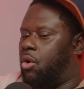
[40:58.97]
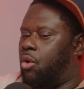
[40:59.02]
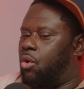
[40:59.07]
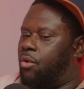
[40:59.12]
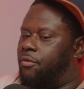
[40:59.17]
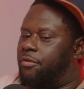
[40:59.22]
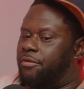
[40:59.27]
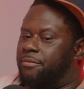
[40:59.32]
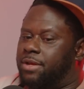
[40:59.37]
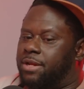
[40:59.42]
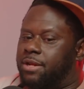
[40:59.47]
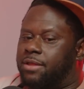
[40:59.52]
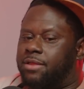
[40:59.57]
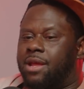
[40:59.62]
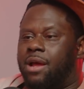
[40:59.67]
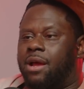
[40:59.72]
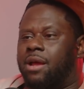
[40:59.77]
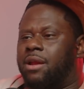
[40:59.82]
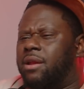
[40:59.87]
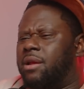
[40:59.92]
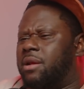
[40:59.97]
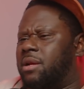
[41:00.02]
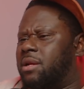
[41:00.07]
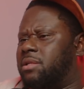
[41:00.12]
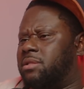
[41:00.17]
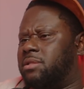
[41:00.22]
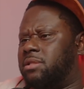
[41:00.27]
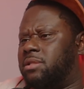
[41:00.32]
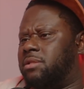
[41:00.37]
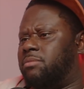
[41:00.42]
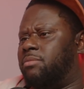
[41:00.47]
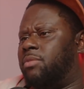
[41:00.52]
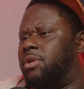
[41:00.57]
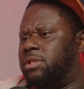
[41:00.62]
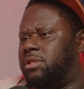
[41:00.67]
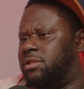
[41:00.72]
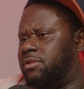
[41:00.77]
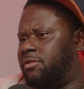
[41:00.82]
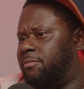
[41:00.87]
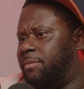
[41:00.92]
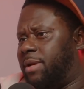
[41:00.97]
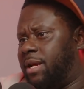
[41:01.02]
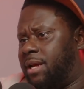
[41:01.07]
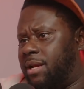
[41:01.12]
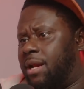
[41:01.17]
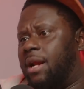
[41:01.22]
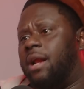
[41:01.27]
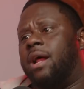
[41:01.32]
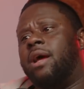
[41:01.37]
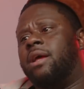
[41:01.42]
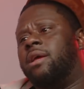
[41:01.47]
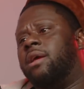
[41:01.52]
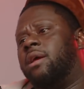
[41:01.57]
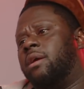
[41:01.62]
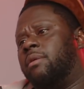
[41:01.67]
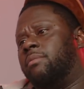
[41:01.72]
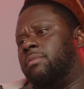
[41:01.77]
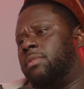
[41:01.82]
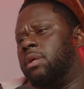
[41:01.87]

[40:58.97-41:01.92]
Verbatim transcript: or for me to think a nigga is as much of a man that I am.